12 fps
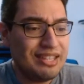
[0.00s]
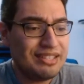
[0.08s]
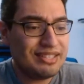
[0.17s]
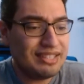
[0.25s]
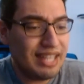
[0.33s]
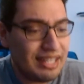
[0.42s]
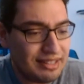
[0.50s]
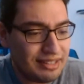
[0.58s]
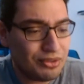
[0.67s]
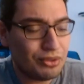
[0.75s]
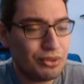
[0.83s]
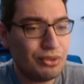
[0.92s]
stayed
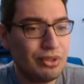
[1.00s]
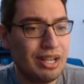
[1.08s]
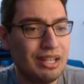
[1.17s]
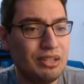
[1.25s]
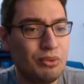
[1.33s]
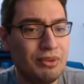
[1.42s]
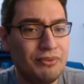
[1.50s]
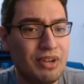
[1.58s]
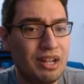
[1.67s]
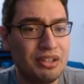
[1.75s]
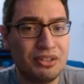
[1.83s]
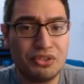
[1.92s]
near her and he would have
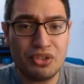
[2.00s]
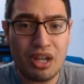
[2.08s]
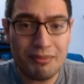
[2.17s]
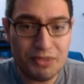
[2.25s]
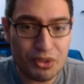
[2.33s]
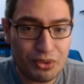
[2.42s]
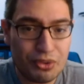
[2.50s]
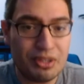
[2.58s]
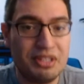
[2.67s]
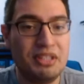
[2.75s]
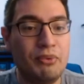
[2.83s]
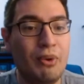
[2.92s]
gotten a job near her
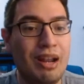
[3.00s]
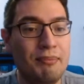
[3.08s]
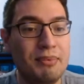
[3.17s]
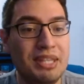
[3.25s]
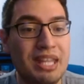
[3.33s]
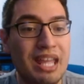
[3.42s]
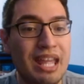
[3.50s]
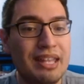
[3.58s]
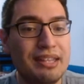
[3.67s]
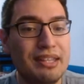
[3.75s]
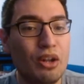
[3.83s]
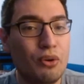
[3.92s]
and he would have been
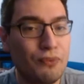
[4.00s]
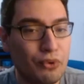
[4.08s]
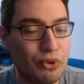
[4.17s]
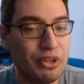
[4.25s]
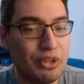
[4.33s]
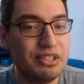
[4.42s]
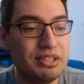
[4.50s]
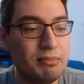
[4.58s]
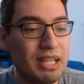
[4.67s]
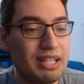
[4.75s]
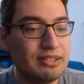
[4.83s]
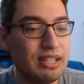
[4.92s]
there for her. It doesn't
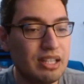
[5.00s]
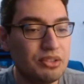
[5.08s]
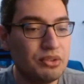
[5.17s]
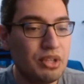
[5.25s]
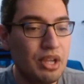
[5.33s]
make sense